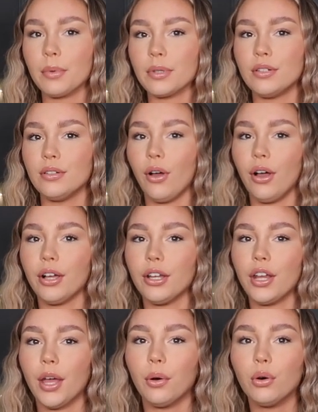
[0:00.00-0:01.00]
Not a
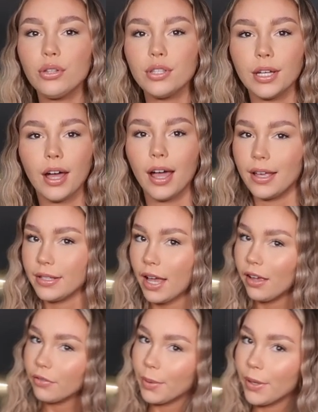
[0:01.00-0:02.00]
good note. Also, guys,
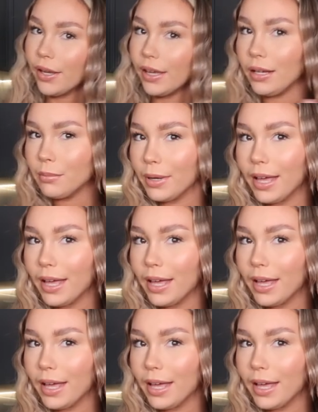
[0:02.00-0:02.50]
I've put in my